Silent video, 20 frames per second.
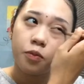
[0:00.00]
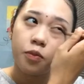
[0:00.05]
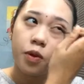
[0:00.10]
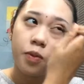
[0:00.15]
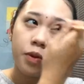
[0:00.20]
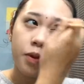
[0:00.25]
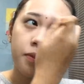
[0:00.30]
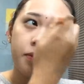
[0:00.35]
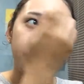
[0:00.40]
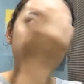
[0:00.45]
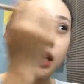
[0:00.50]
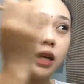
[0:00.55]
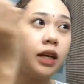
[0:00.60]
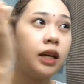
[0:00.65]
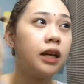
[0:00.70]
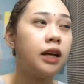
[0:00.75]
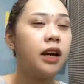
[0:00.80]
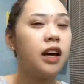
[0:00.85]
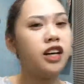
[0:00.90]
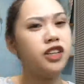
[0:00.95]

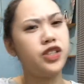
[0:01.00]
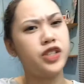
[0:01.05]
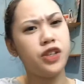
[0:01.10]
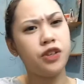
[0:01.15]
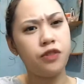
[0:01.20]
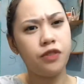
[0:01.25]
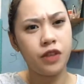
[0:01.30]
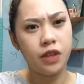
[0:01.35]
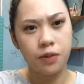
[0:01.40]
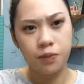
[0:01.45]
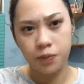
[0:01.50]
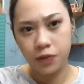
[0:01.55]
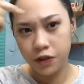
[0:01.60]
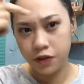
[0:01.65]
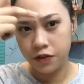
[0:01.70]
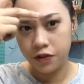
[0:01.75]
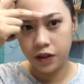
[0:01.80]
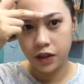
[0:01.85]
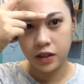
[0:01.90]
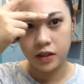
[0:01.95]
Probably achieving a
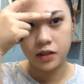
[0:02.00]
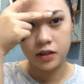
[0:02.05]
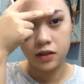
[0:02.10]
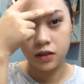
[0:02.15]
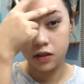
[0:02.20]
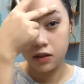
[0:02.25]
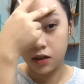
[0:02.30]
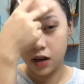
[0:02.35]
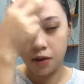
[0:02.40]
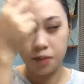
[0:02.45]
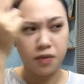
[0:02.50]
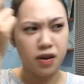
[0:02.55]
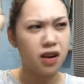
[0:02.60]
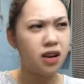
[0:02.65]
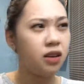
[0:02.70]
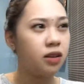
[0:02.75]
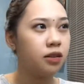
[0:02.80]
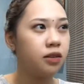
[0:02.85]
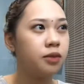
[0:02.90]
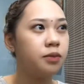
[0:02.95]
perfect grammar,
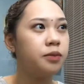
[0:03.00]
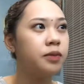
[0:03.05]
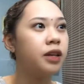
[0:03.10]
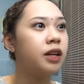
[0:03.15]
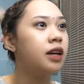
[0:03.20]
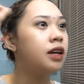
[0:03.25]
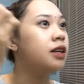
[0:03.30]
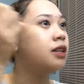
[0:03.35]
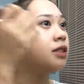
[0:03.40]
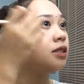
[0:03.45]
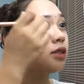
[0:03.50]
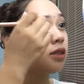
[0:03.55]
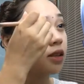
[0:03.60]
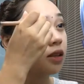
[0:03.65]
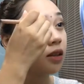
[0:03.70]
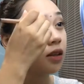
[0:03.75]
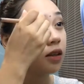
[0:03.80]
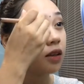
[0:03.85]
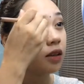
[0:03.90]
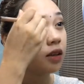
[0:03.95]
because
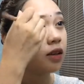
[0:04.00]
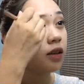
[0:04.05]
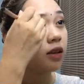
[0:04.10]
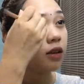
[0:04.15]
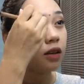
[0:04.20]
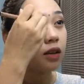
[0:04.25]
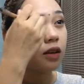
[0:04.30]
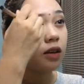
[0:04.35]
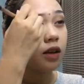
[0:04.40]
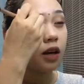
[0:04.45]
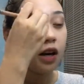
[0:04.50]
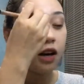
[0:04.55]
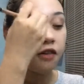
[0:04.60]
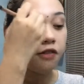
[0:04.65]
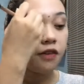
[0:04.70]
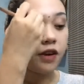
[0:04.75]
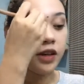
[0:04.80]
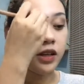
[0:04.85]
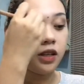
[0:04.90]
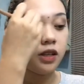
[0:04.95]
I
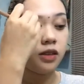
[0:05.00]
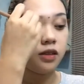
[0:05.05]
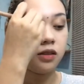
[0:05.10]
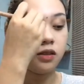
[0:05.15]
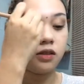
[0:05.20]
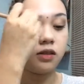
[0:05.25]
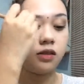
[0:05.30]
find it